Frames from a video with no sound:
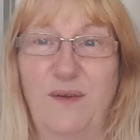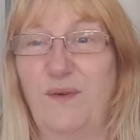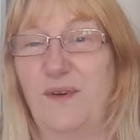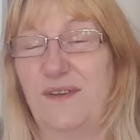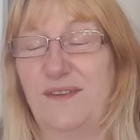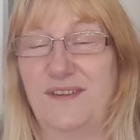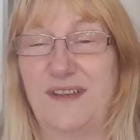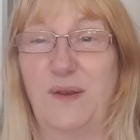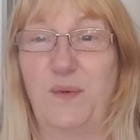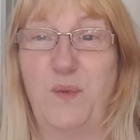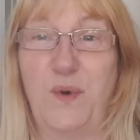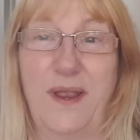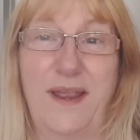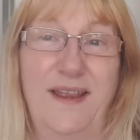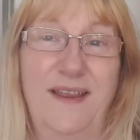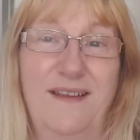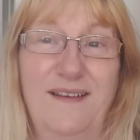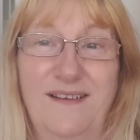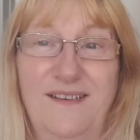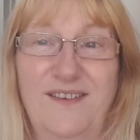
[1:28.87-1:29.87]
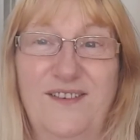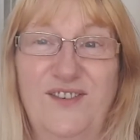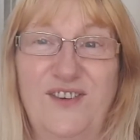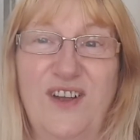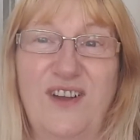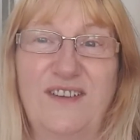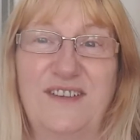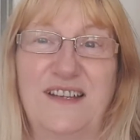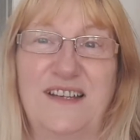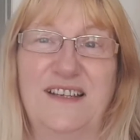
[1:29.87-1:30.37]
Well, so we
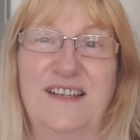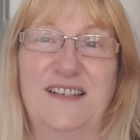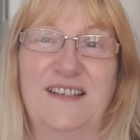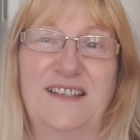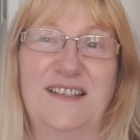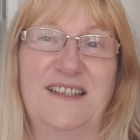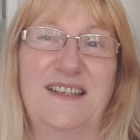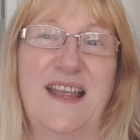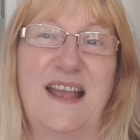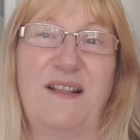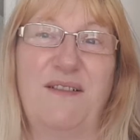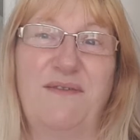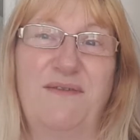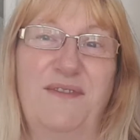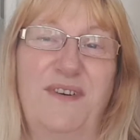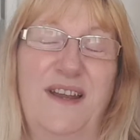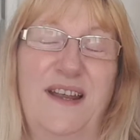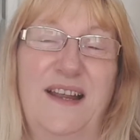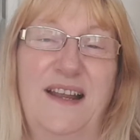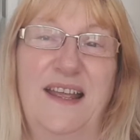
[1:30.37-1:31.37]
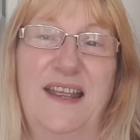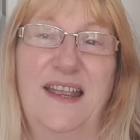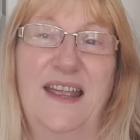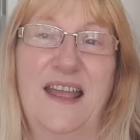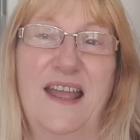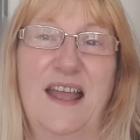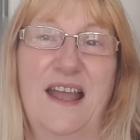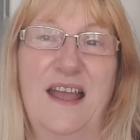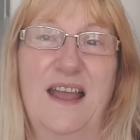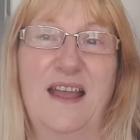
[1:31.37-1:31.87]
Sian did it herself really.
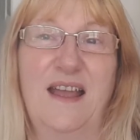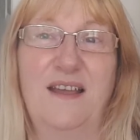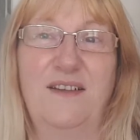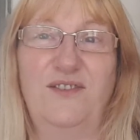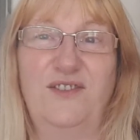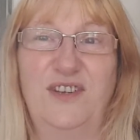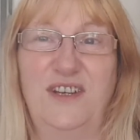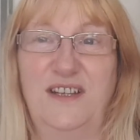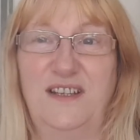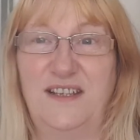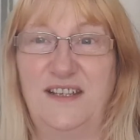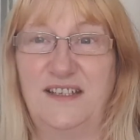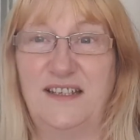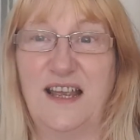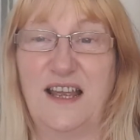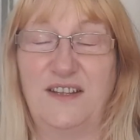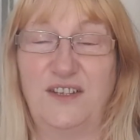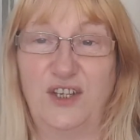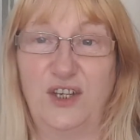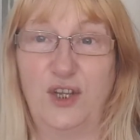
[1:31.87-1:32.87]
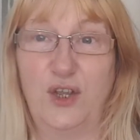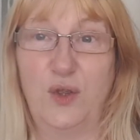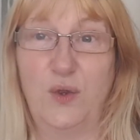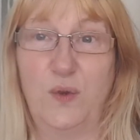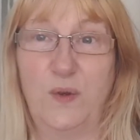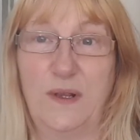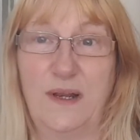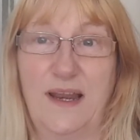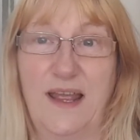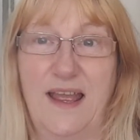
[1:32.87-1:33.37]
Uh, she decided to
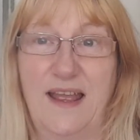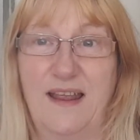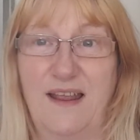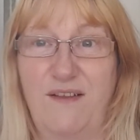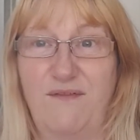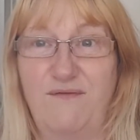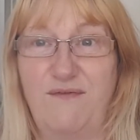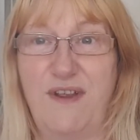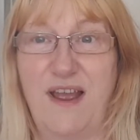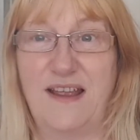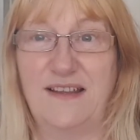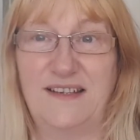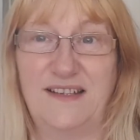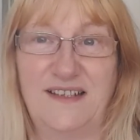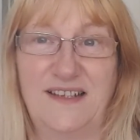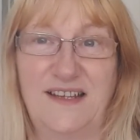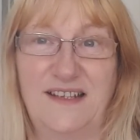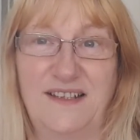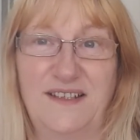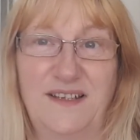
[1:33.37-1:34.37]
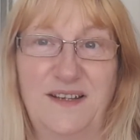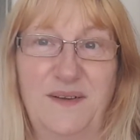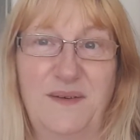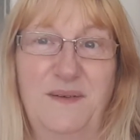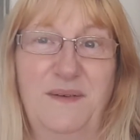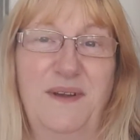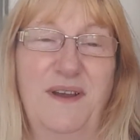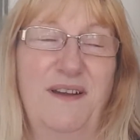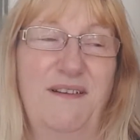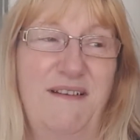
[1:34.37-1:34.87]
Google it and write it
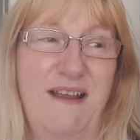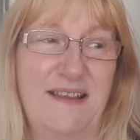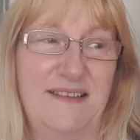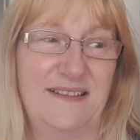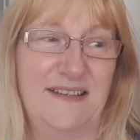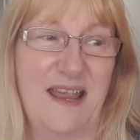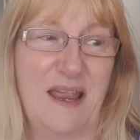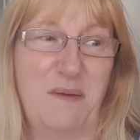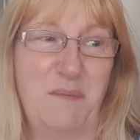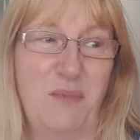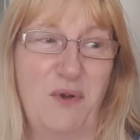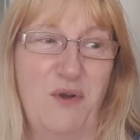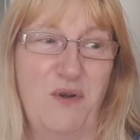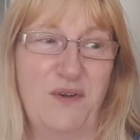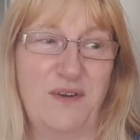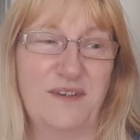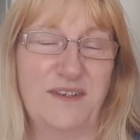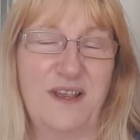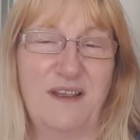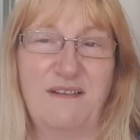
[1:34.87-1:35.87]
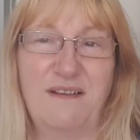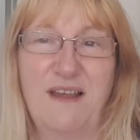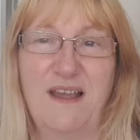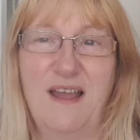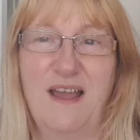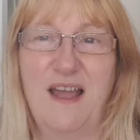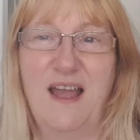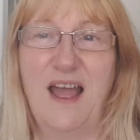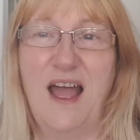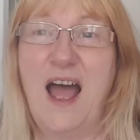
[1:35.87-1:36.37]
into her essay book. So
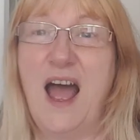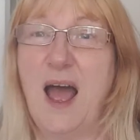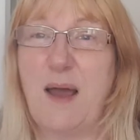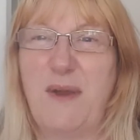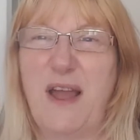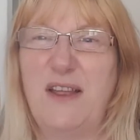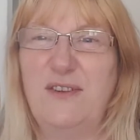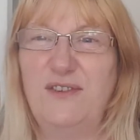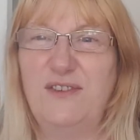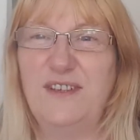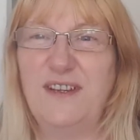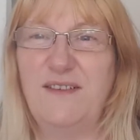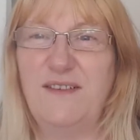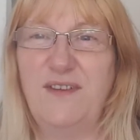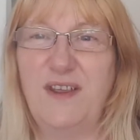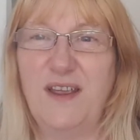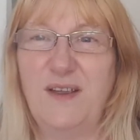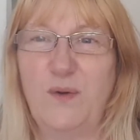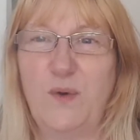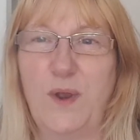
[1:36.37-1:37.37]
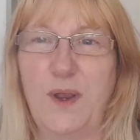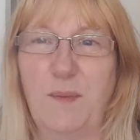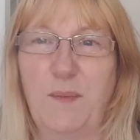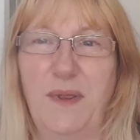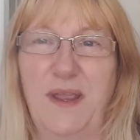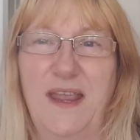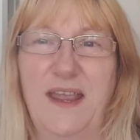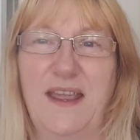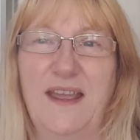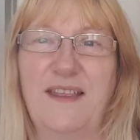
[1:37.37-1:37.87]
I might just give you a quick
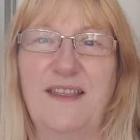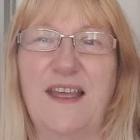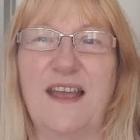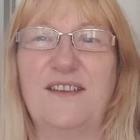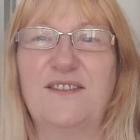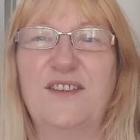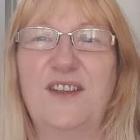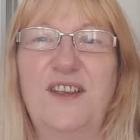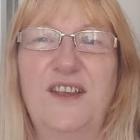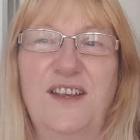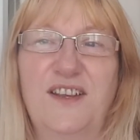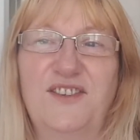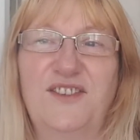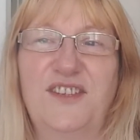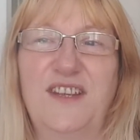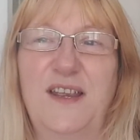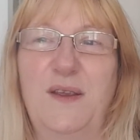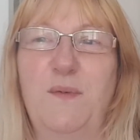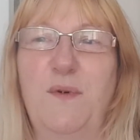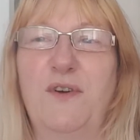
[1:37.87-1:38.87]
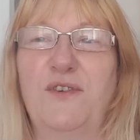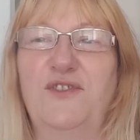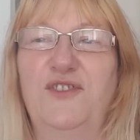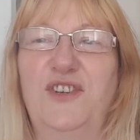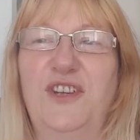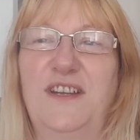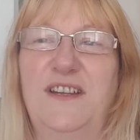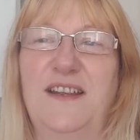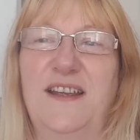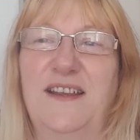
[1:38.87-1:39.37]
peek at that so you can see what
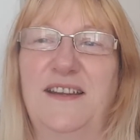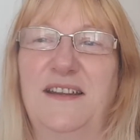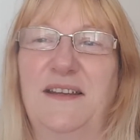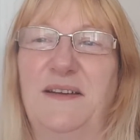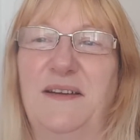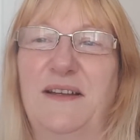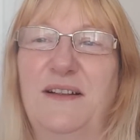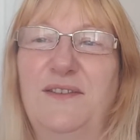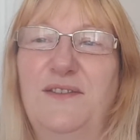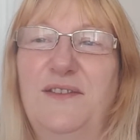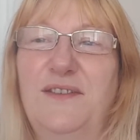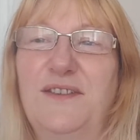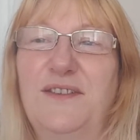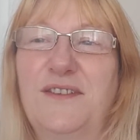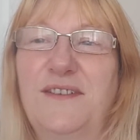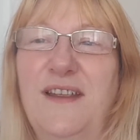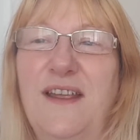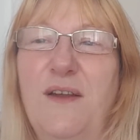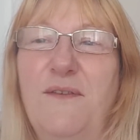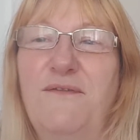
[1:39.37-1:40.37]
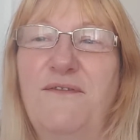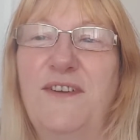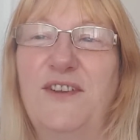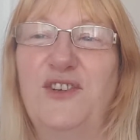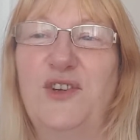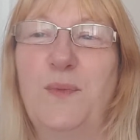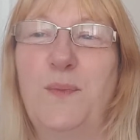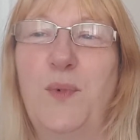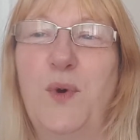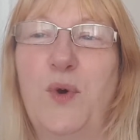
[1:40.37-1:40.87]
she did. I'll just go and
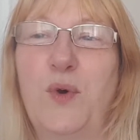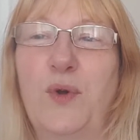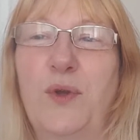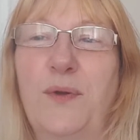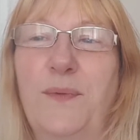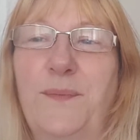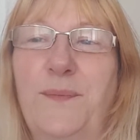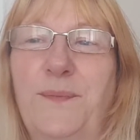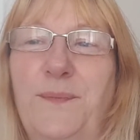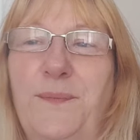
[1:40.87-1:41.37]
fetch a book.